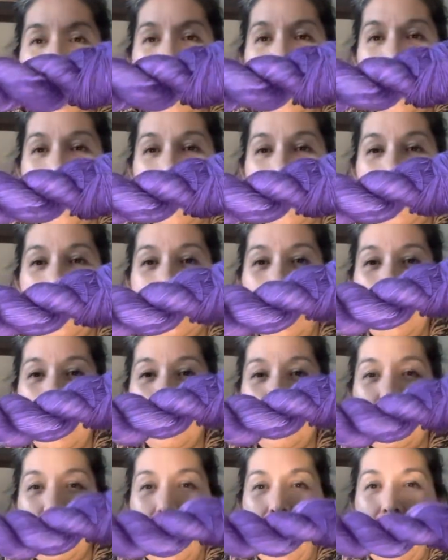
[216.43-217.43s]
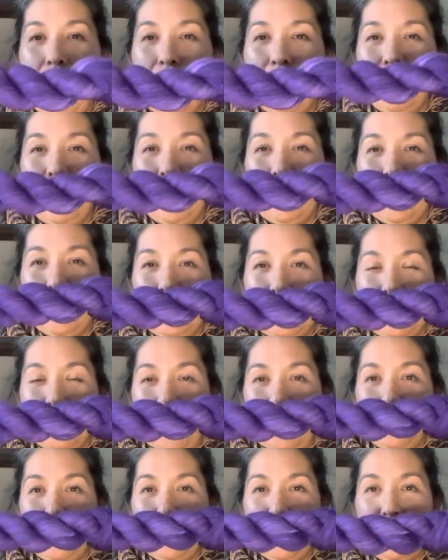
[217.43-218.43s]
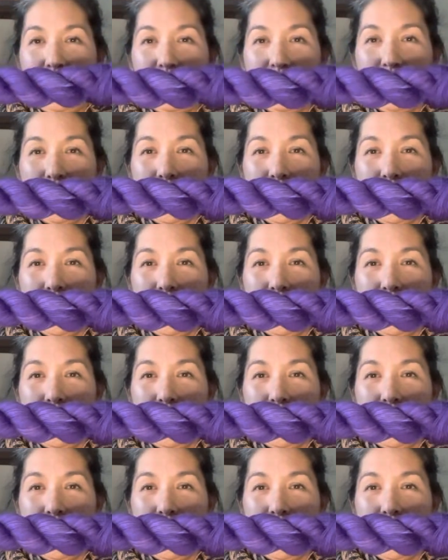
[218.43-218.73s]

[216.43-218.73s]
and I will have it in sock twist